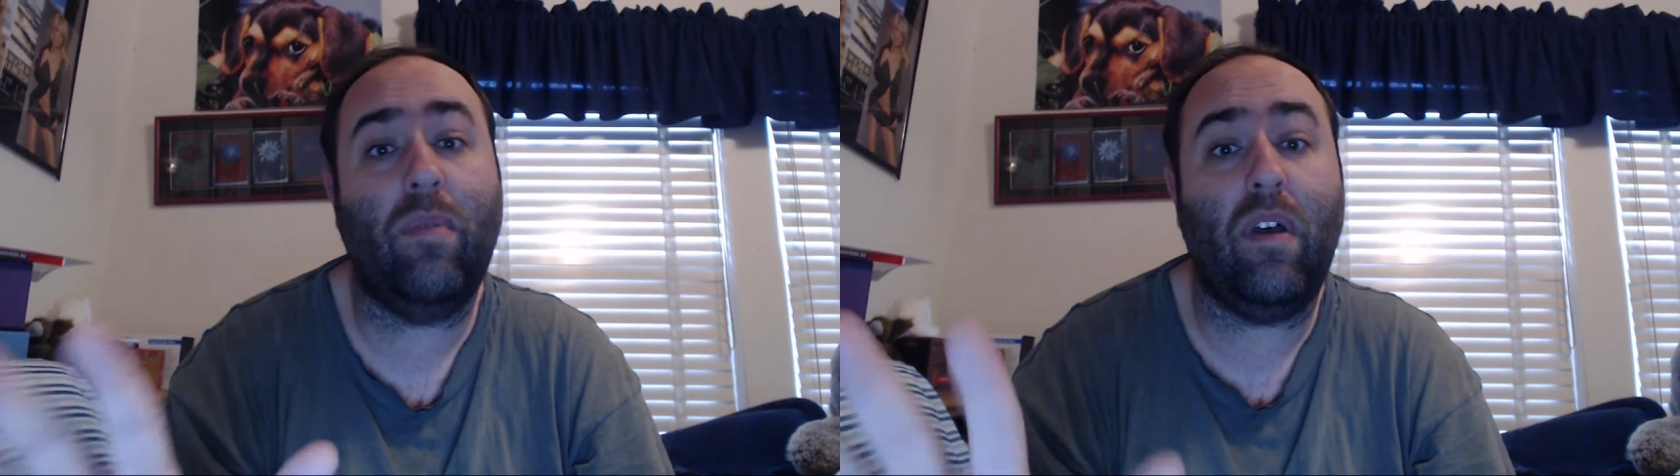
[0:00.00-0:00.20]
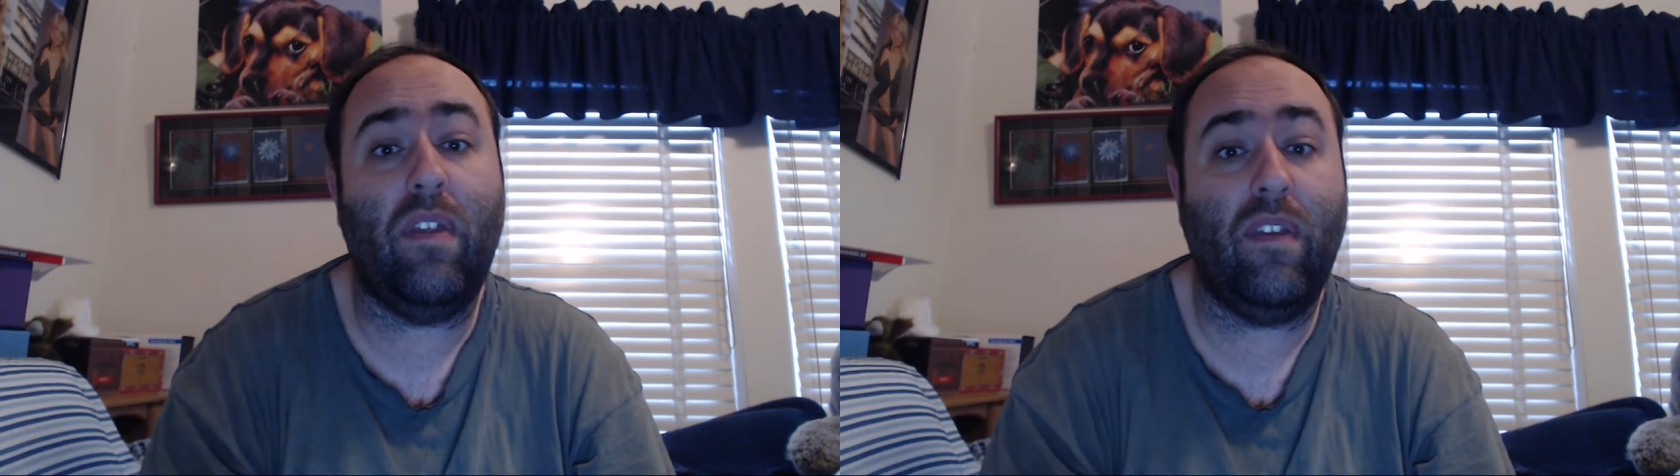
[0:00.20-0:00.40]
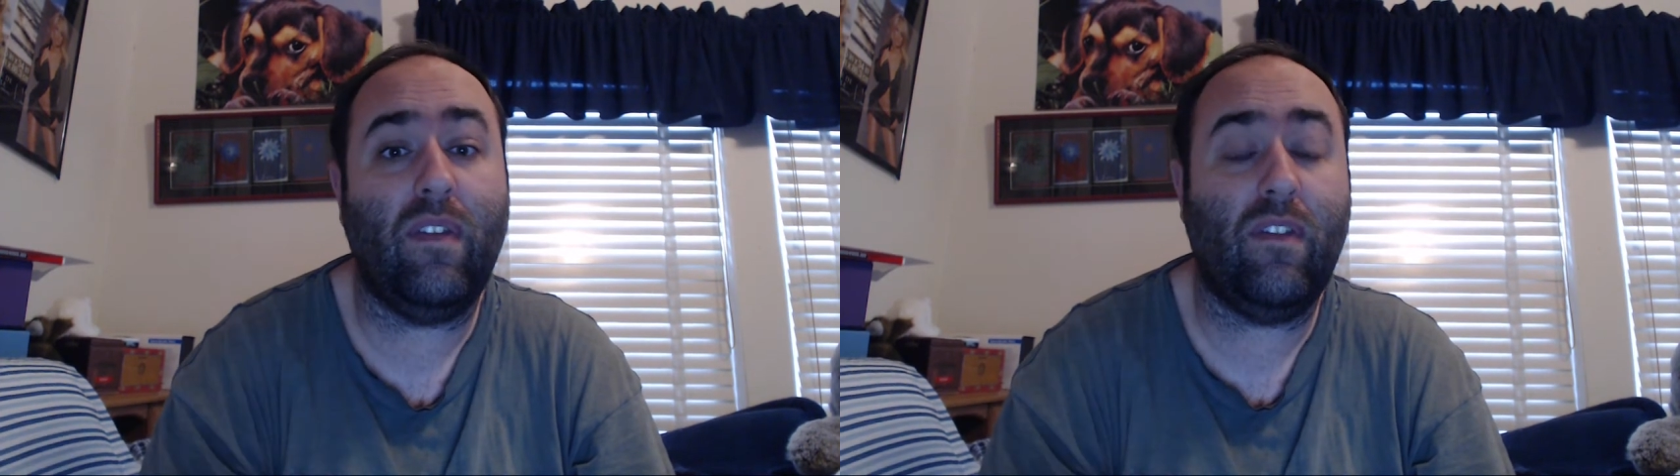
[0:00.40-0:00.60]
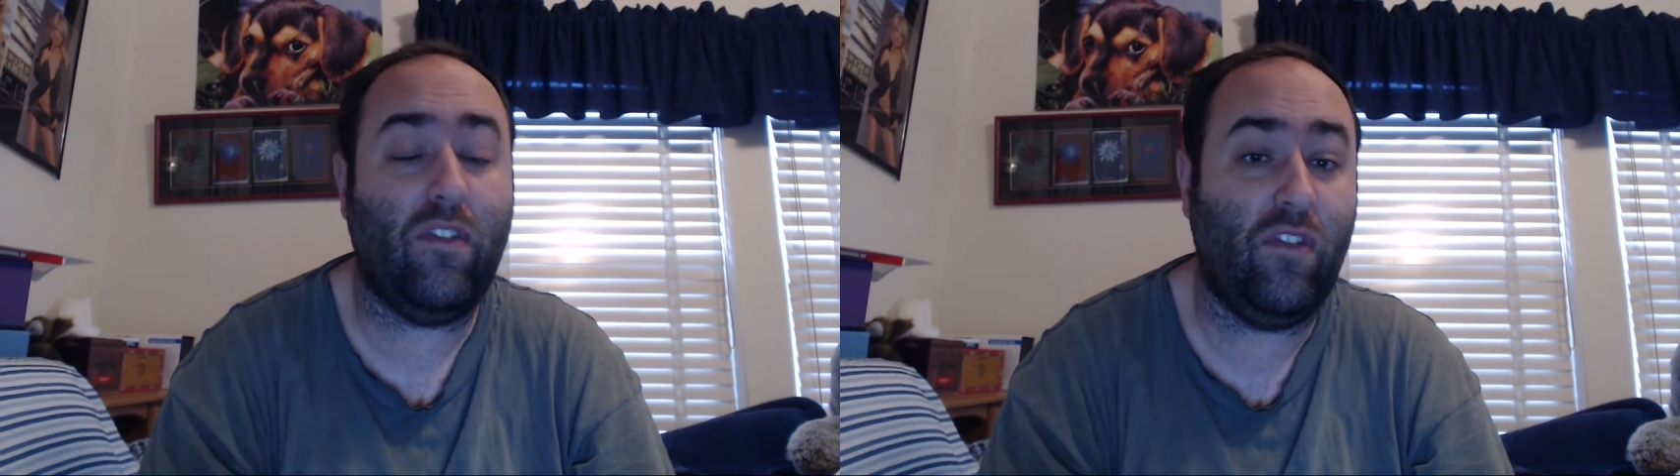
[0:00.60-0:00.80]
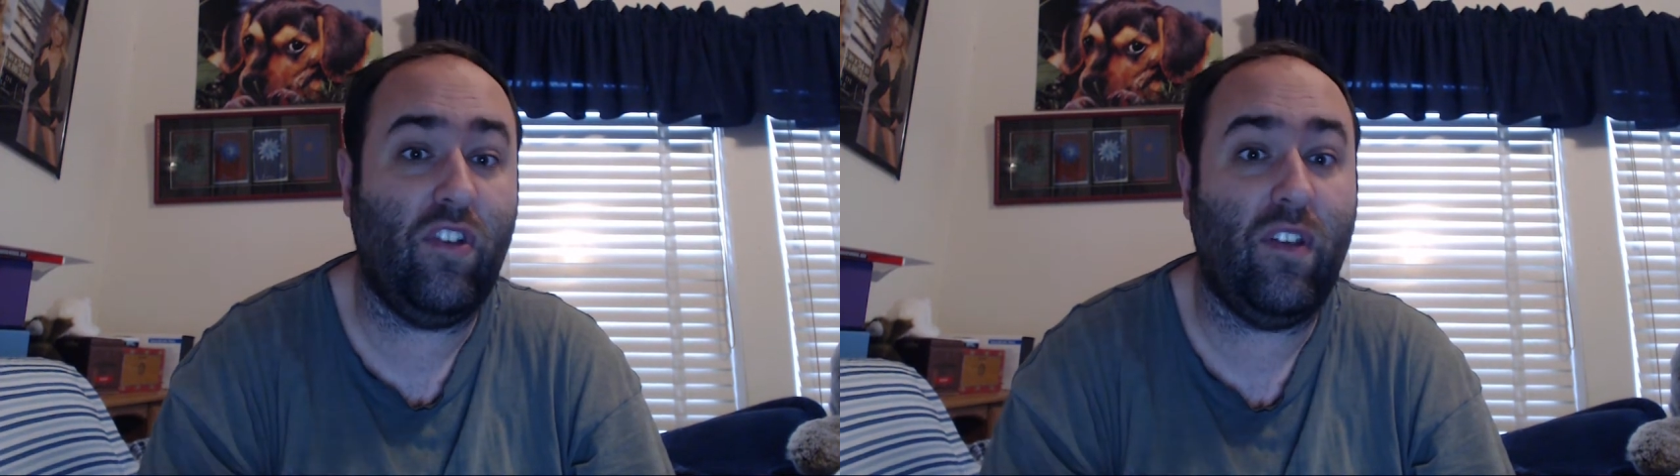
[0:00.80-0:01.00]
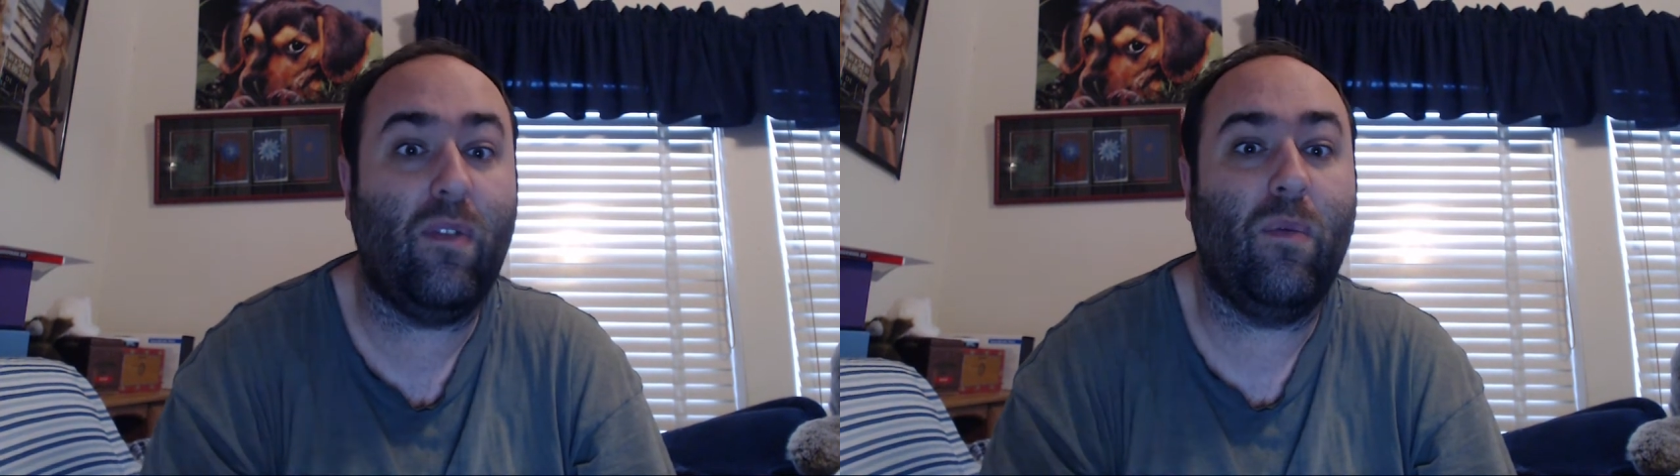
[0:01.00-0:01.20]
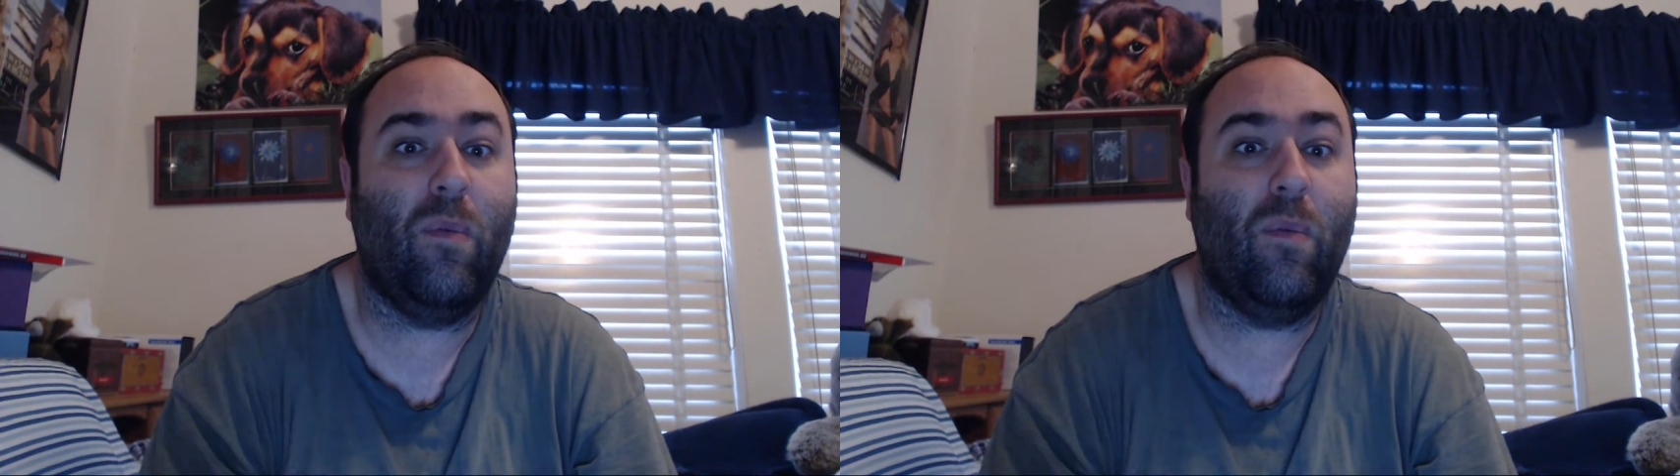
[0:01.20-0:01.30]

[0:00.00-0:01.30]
but this is just